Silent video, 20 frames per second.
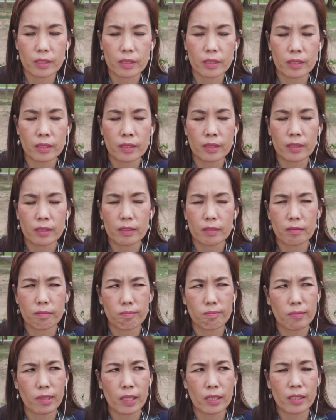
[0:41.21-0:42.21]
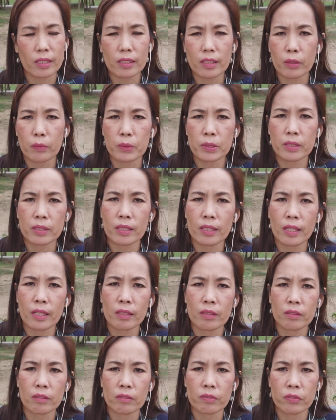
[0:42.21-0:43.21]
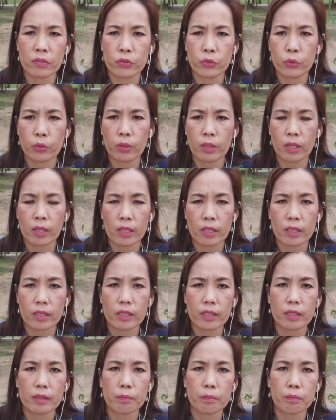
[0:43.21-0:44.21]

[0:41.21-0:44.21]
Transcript: uh, I think that was the end of July